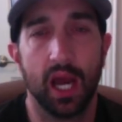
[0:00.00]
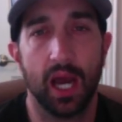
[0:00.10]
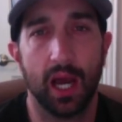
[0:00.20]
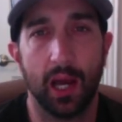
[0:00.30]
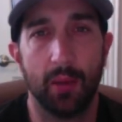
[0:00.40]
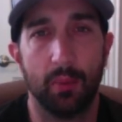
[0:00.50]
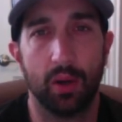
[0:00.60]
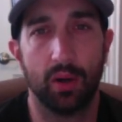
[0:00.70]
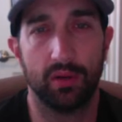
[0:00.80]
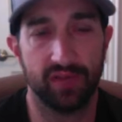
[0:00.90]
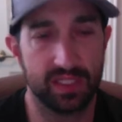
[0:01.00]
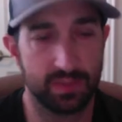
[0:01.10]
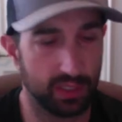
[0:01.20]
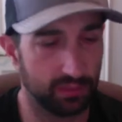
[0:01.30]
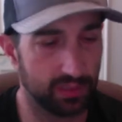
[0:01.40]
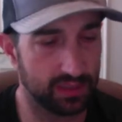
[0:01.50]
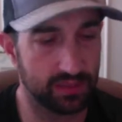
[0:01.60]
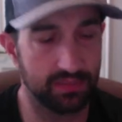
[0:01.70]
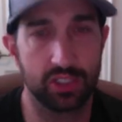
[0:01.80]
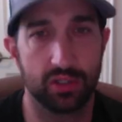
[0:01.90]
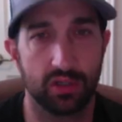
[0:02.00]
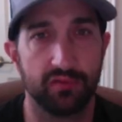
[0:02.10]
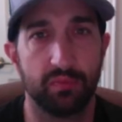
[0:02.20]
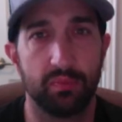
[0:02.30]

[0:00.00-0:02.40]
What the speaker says: on Facebook, but it's a mixture